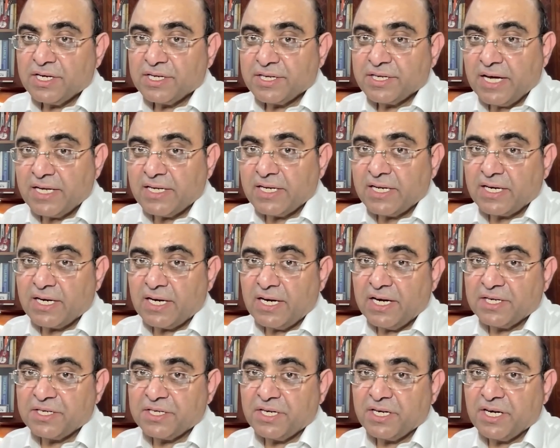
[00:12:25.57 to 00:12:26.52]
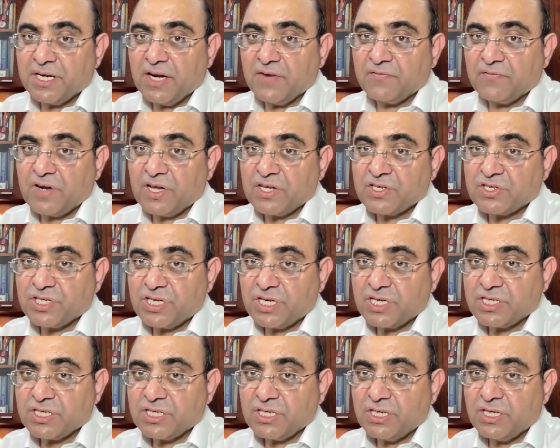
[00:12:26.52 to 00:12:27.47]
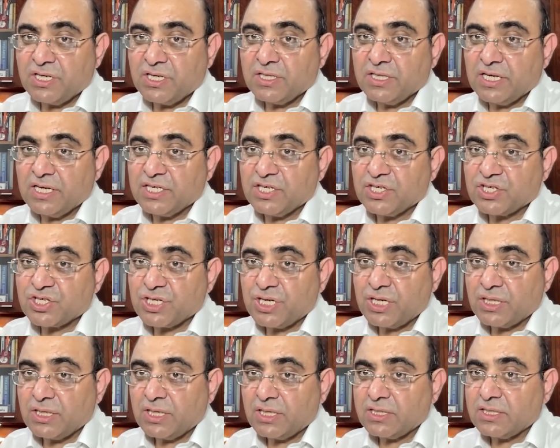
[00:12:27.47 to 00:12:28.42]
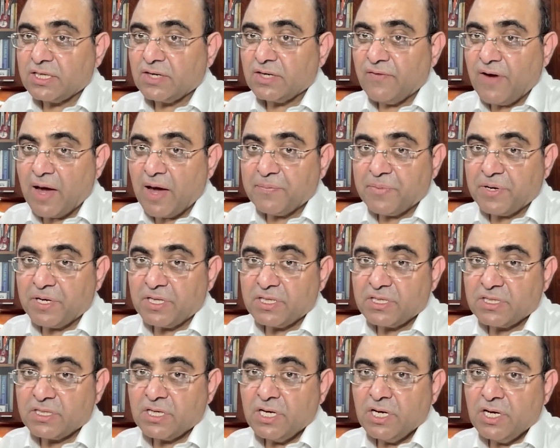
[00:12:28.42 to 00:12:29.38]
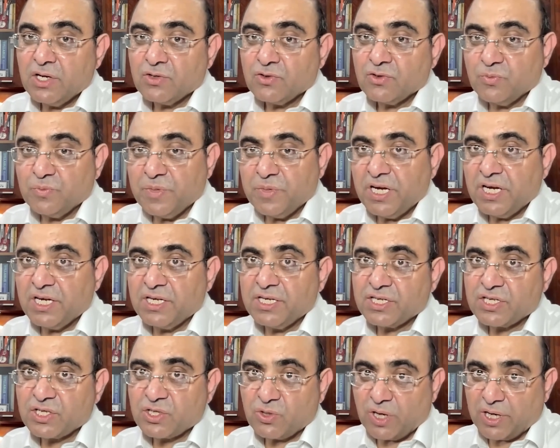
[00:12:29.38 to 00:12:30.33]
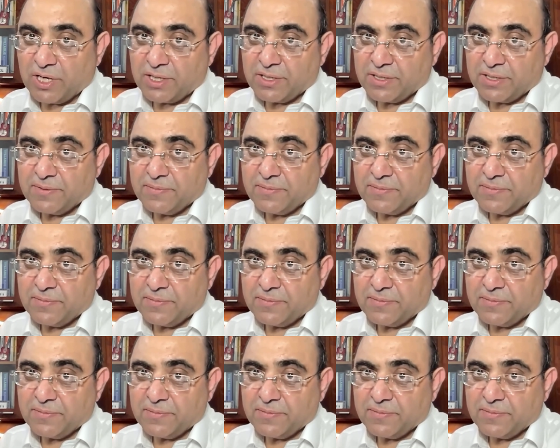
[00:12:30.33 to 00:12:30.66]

terror related infrastructure, that is, tunnels and weapons, to be destroyed.